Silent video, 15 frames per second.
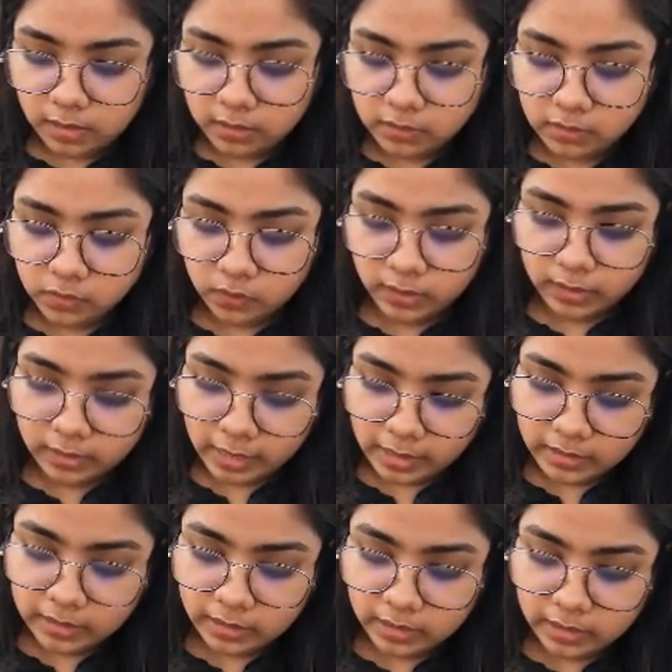So in
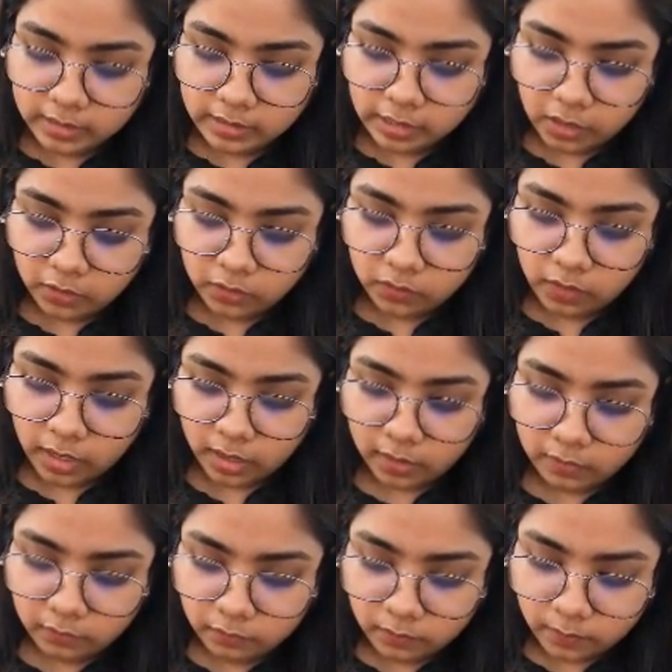that case, now you have